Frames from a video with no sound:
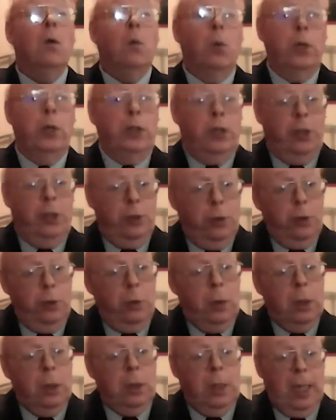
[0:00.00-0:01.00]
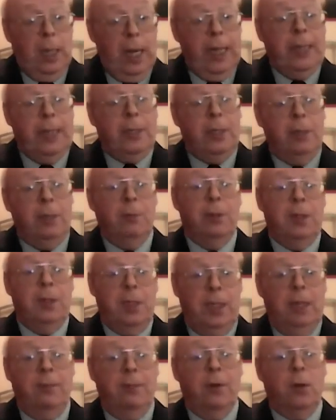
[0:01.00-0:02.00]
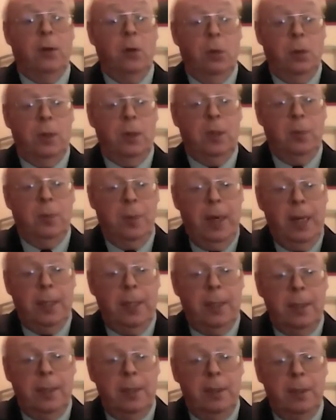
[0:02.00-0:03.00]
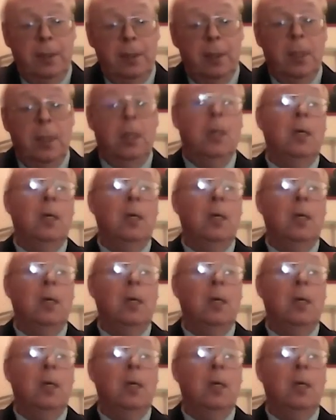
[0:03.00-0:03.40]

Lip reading: Would you like to receive a correspondence